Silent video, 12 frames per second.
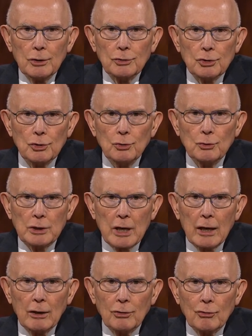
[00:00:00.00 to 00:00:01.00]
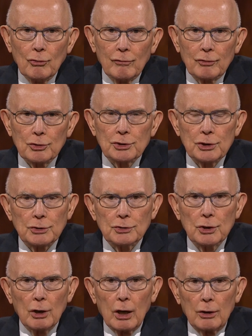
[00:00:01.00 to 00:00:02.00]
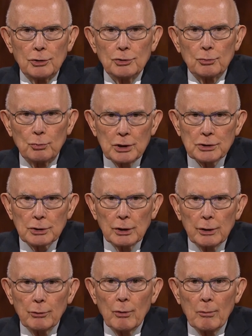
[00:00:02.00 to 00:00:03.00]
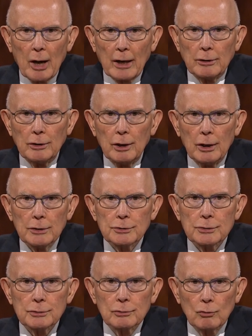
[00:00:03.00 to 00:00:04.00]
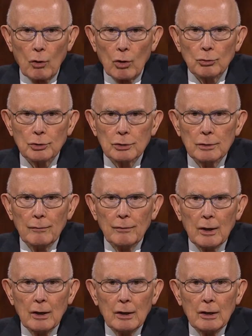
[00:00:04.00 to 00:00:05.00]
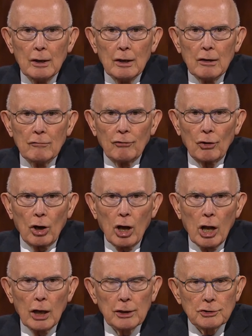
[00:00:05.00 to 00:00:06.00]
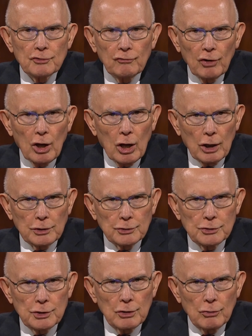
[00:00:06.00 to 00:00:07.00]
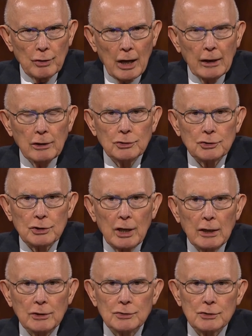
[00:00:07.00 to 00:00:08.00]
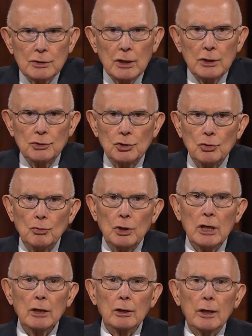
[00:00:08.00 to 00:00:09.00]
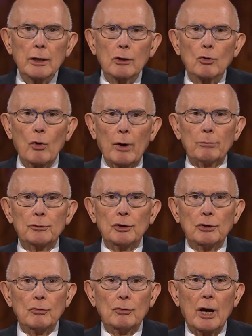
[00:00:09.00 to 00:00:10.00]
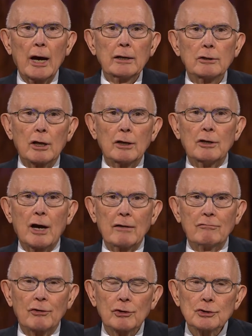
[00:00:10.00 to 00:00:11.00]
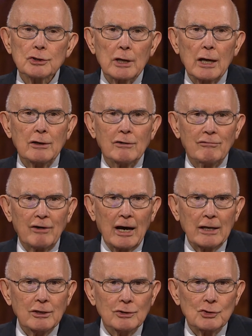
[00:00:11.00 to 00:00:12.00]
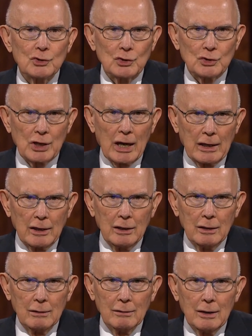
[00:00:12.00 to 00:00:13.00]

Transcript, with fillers: 2 Yale University scholars recently reminded us, quote, "For all its flaws, the United States is uniquely equipped to unite a diverse and divided society.